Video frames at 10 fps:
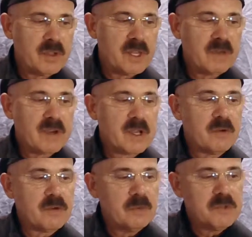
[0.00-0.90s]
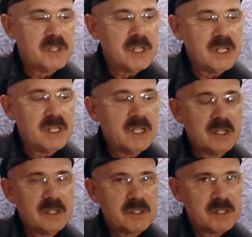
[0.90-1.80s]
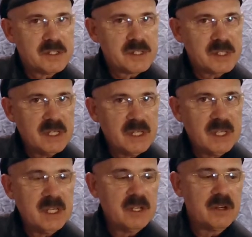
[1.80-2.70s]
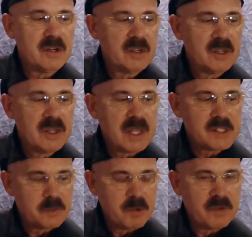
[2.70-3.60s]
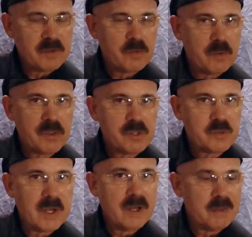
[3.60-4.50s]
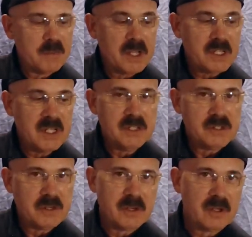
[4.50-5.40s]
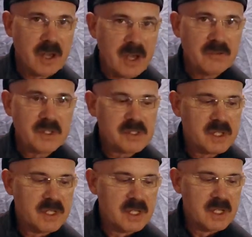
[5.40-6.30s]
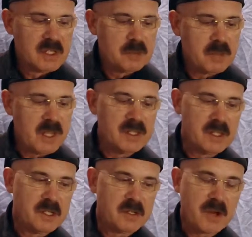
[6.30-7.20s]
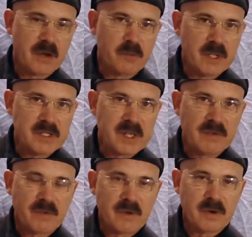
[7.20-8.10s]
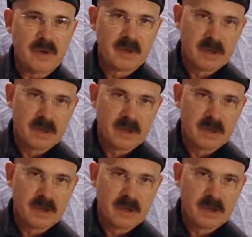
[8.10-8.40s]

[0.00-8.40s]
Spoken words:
Now if I go from G to C here, that's a perfect fourth as well, and much easier obviously to play than to try to reach that far.